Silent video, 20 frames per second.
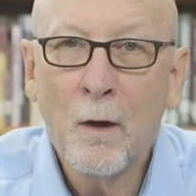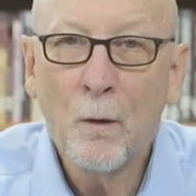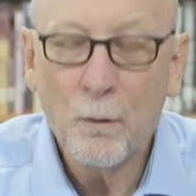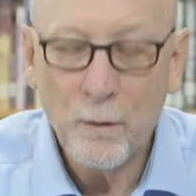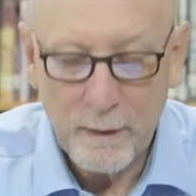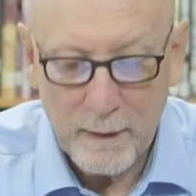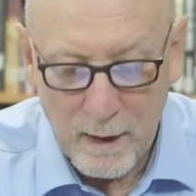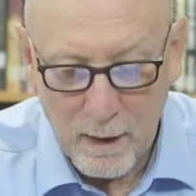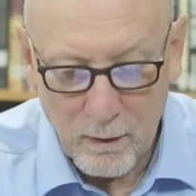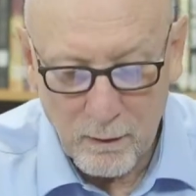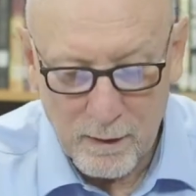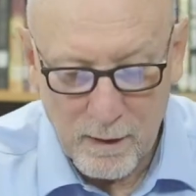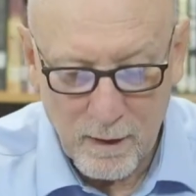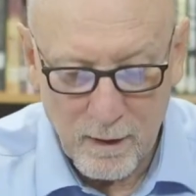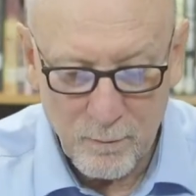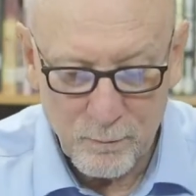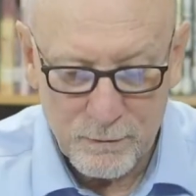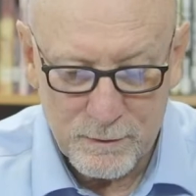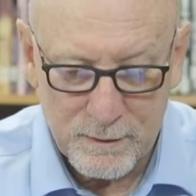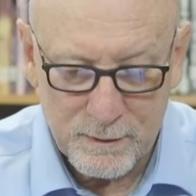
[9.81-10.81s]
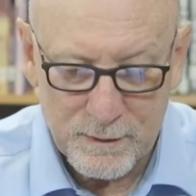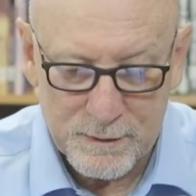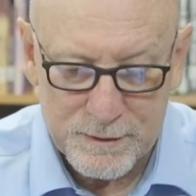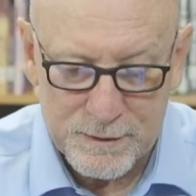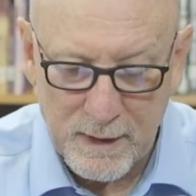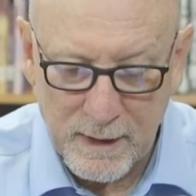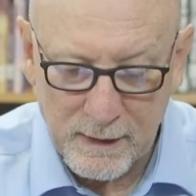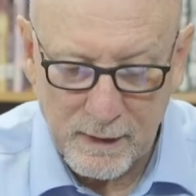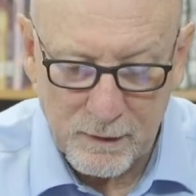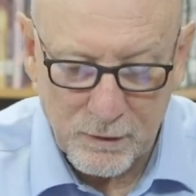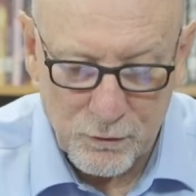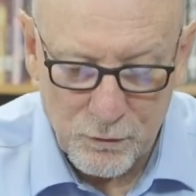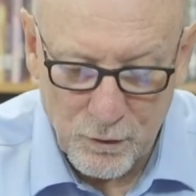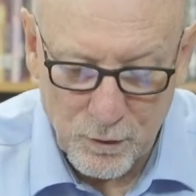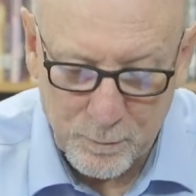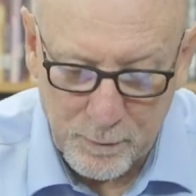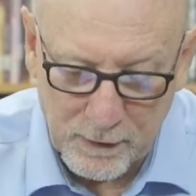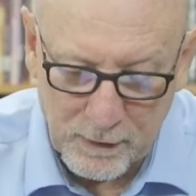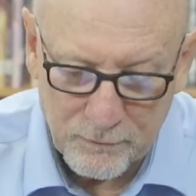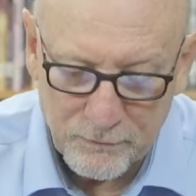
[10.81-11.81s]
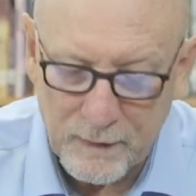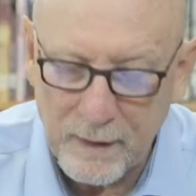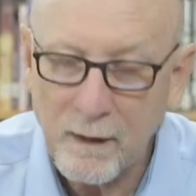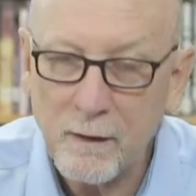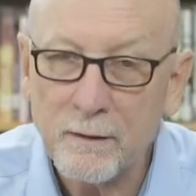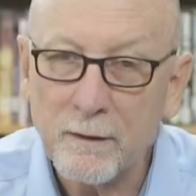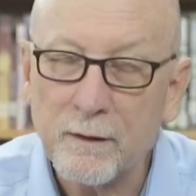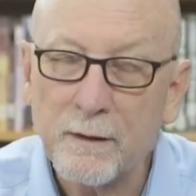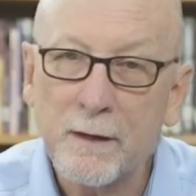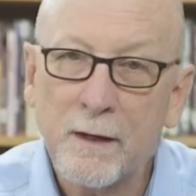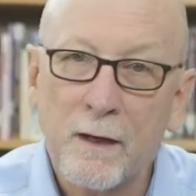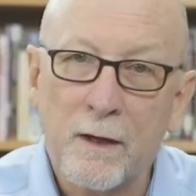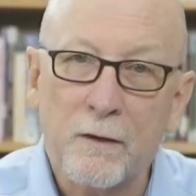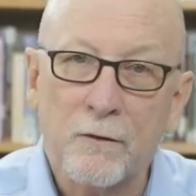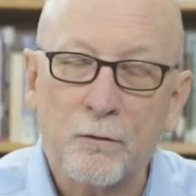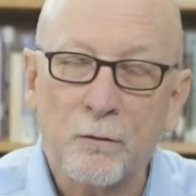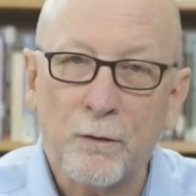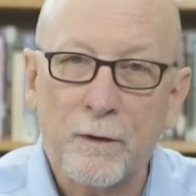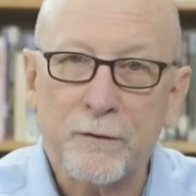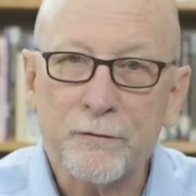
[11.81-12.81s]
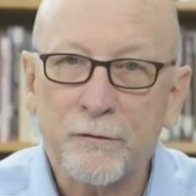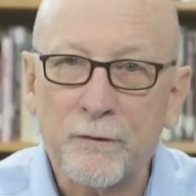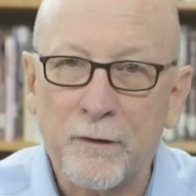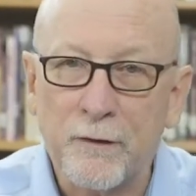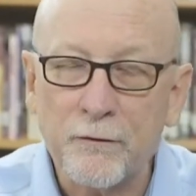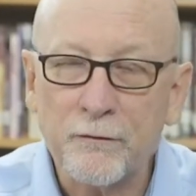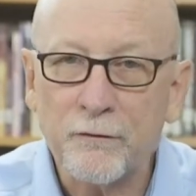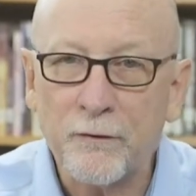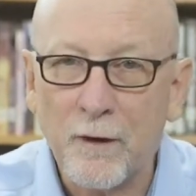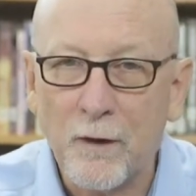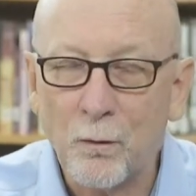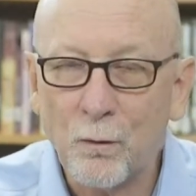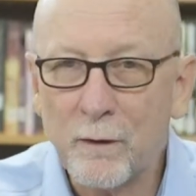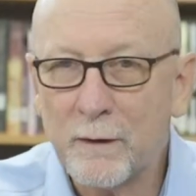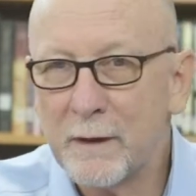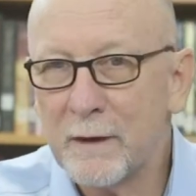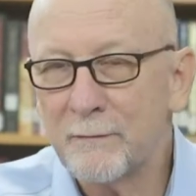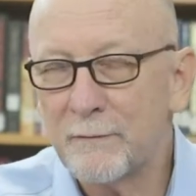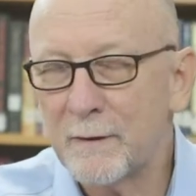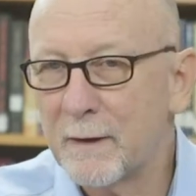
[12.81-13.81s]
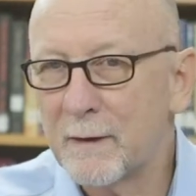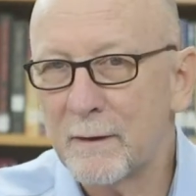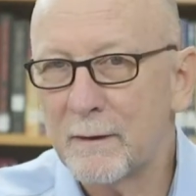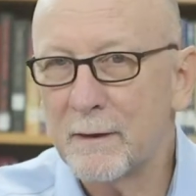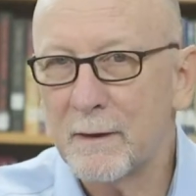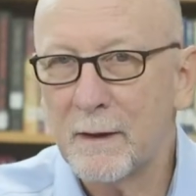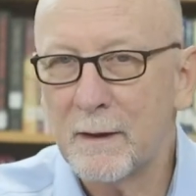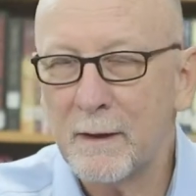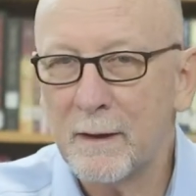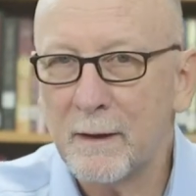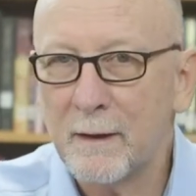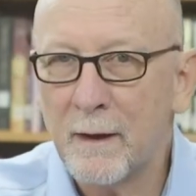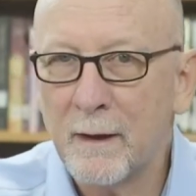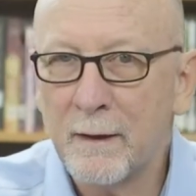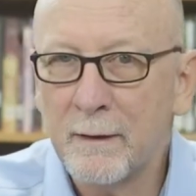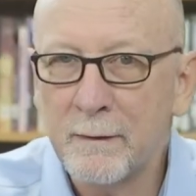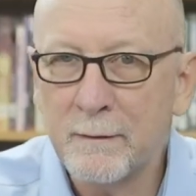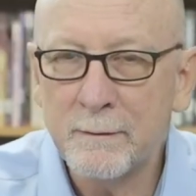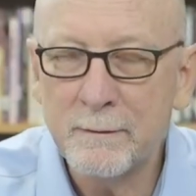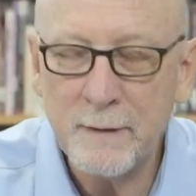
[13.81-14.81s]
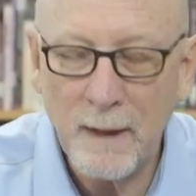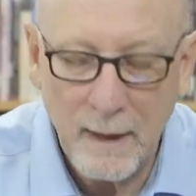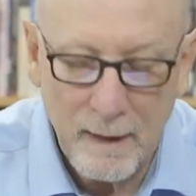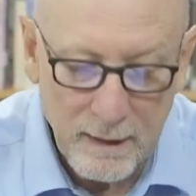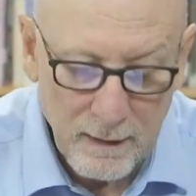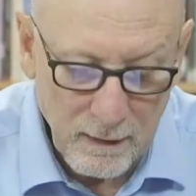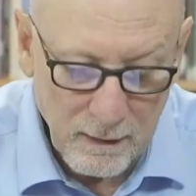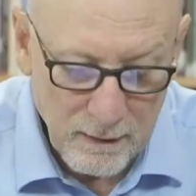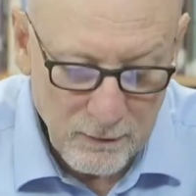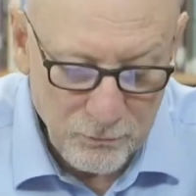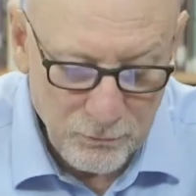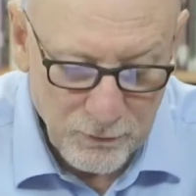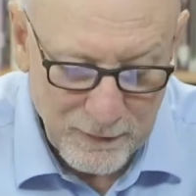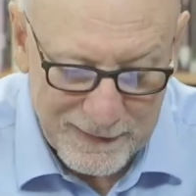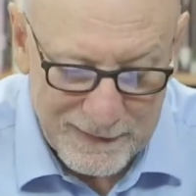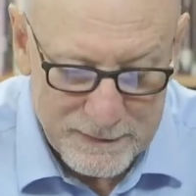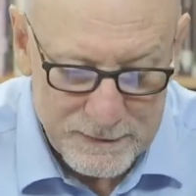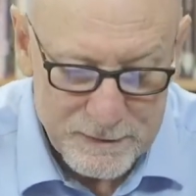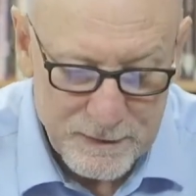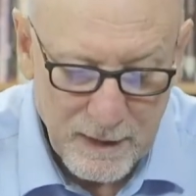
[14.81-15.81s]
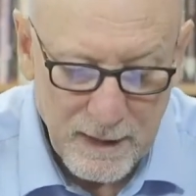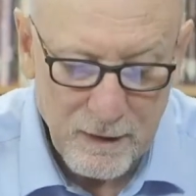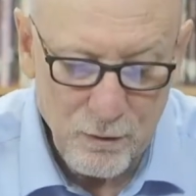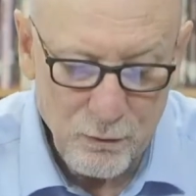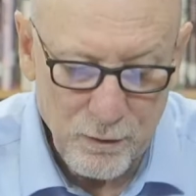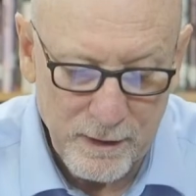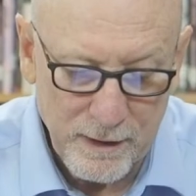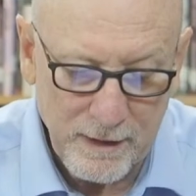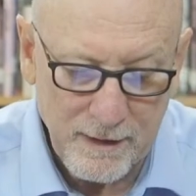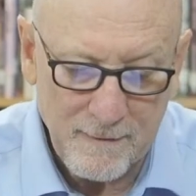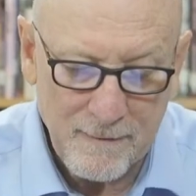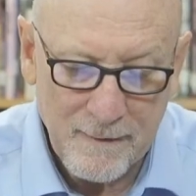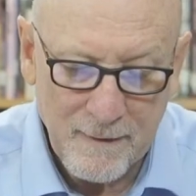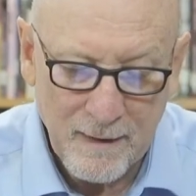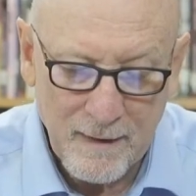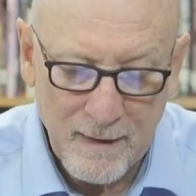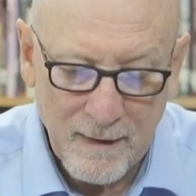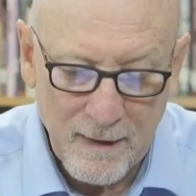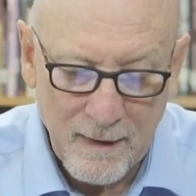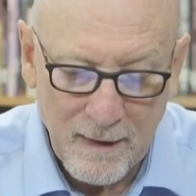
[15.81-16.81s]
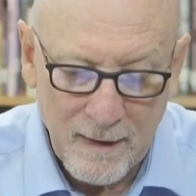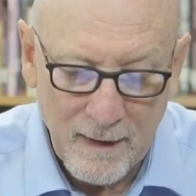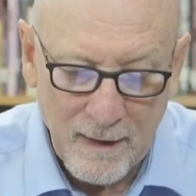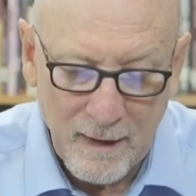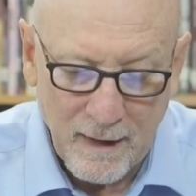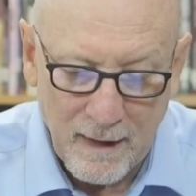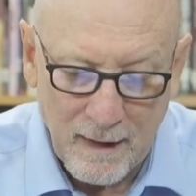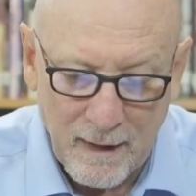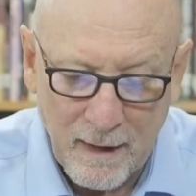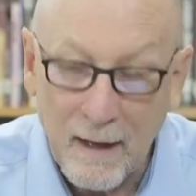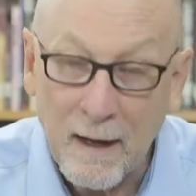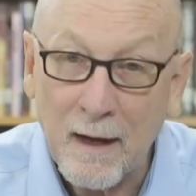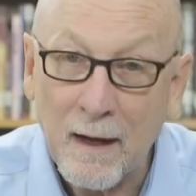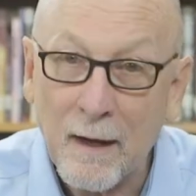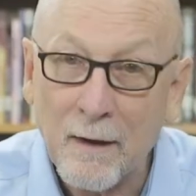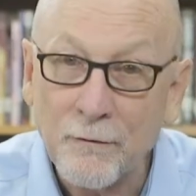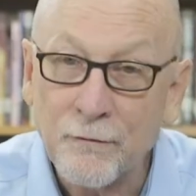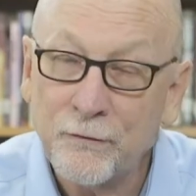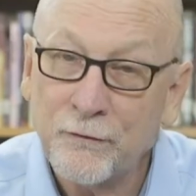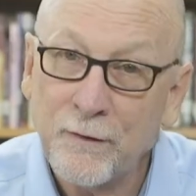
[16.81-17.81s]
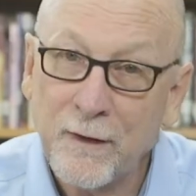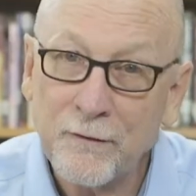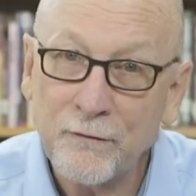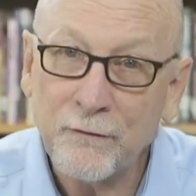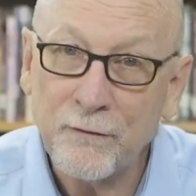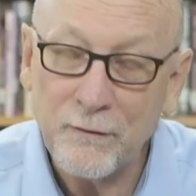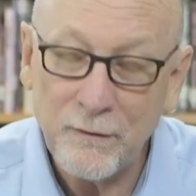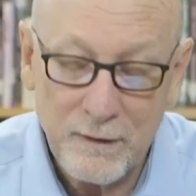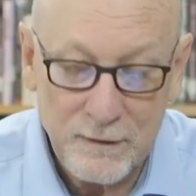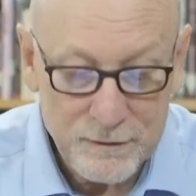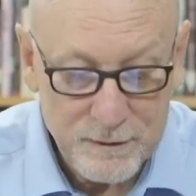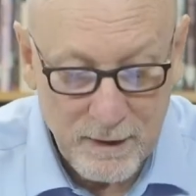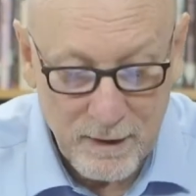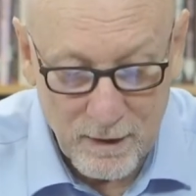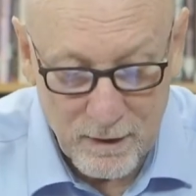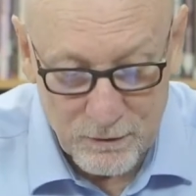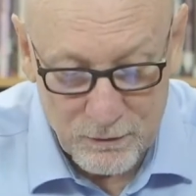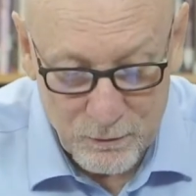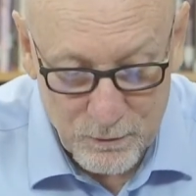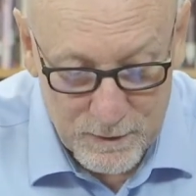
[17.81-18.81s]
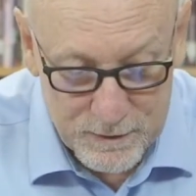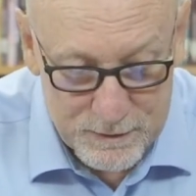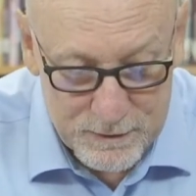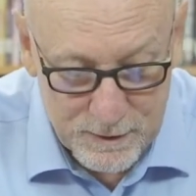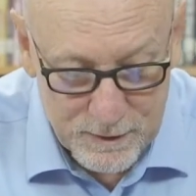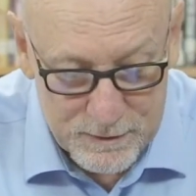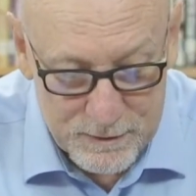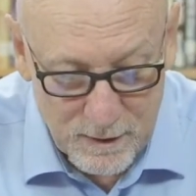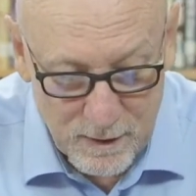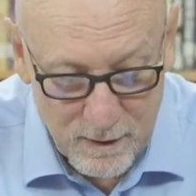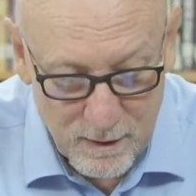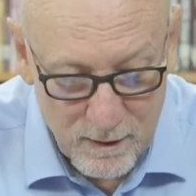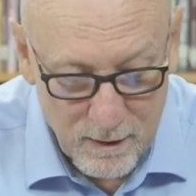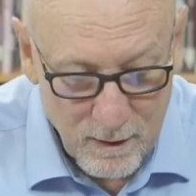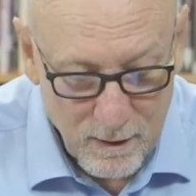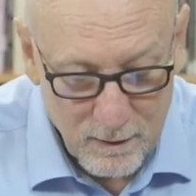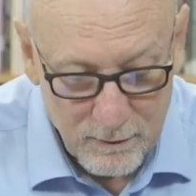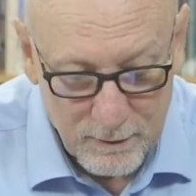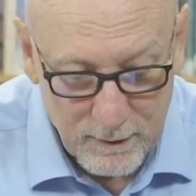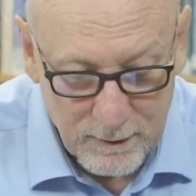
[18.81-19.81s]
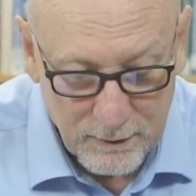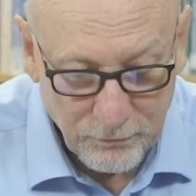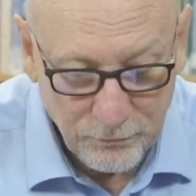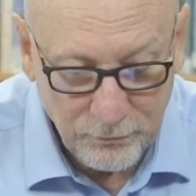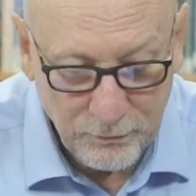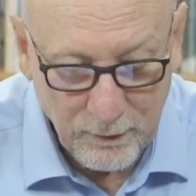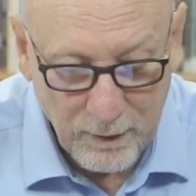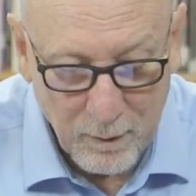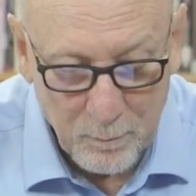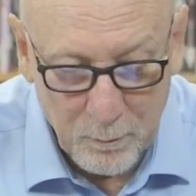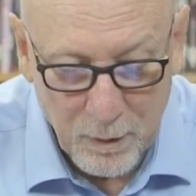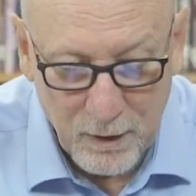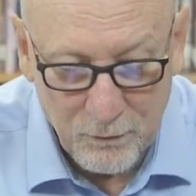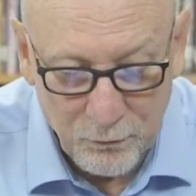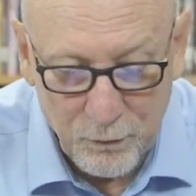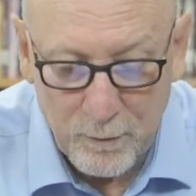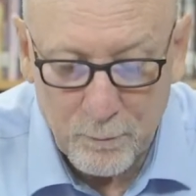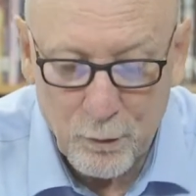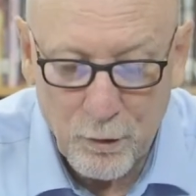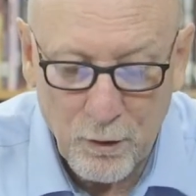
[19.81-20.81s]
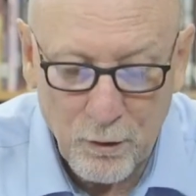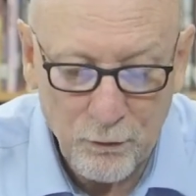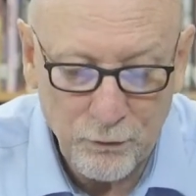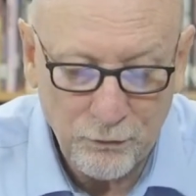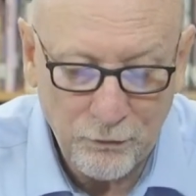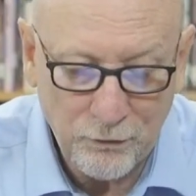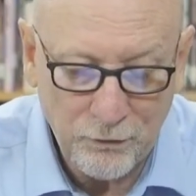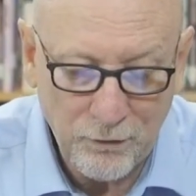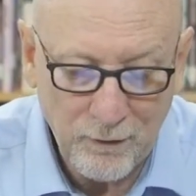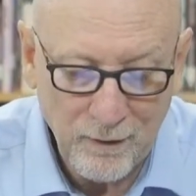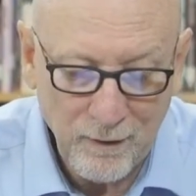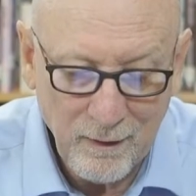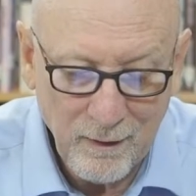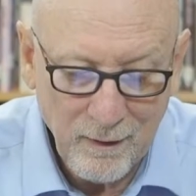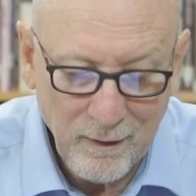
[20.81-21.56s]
We now come to the second grouping of elder characteristics that we're giving the title of integrity. 6 of these characteristics are this: above reproach.